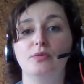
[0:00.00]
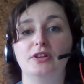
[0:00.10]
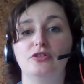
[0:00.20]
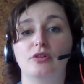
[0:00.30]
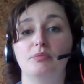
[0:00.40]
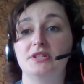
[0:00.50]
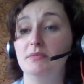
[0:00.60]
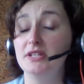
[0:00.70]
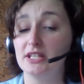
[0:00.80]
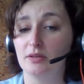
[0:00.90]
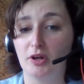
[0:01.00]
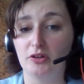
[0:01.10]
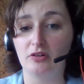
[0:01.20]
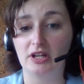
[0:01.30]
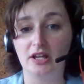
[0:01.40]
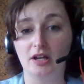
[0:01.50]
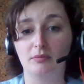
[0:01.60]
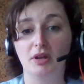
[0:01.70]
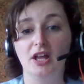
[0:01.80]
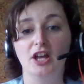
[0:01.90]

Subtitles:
when you are pessimistic about your income,